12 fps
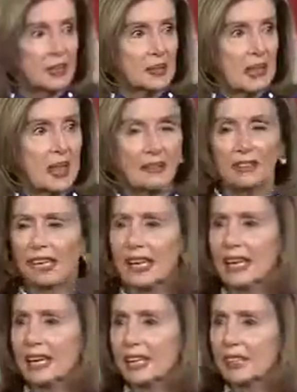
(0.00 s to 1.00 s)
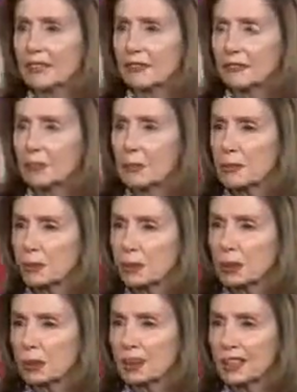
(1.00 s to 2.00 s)
heavy hand of the
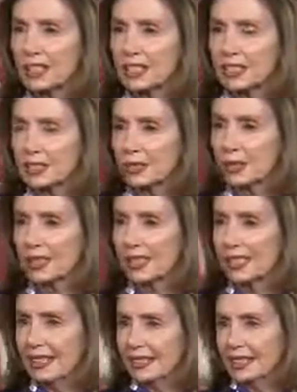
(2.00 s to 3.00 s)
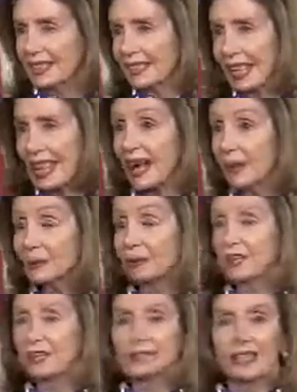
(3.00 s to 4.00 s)
pharmaceutical industry out
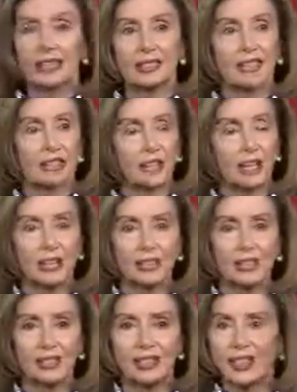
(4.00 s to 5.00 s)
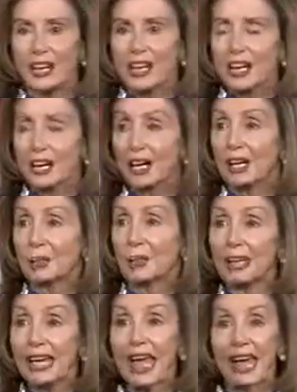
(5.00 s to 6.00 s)
of that discussion.
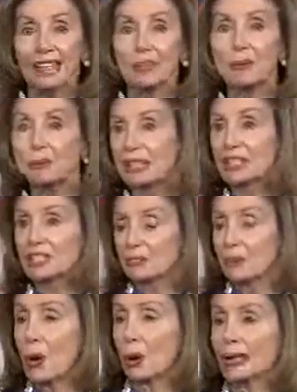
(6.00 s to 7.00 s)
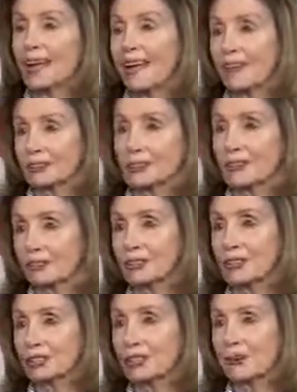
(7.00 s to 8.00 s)
We had the biggest vote ever
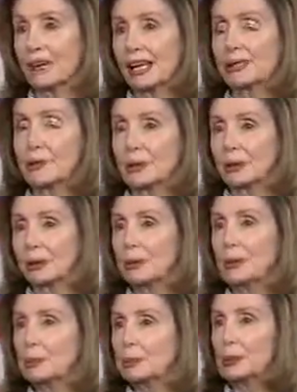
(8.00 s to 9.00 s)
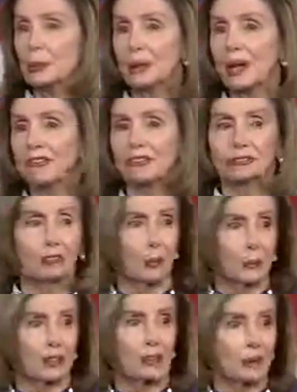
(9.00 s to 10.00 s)
for a trade bill. People who never
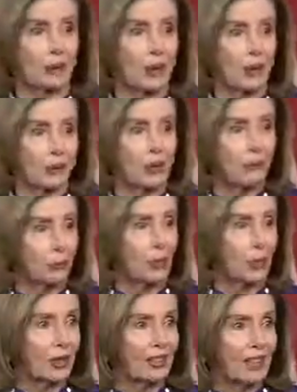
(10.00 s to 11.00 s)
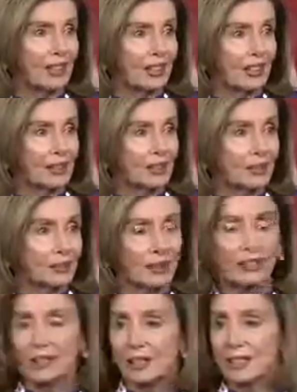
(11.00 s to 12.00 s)
voted for one before
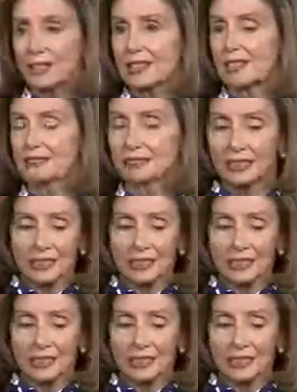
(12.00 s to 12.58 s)
because of